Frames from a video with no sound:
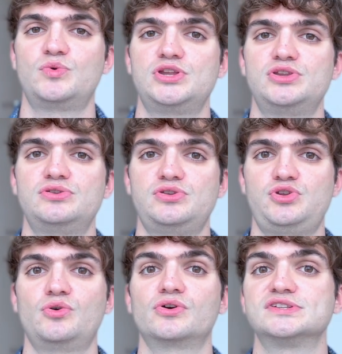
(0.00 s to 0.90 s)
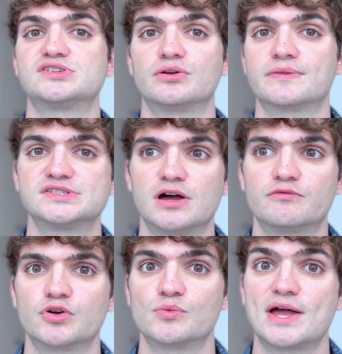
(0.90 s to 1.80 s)
when you are installing the
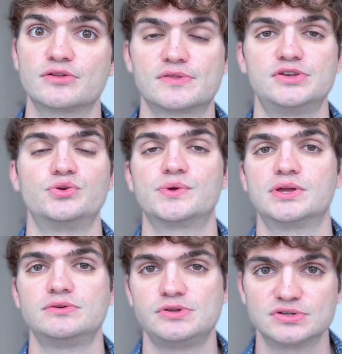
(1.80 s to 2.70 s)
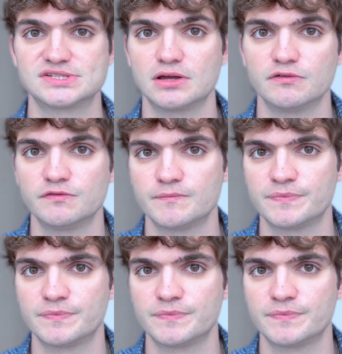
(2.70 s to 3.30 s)
software, rather than doing it yourself,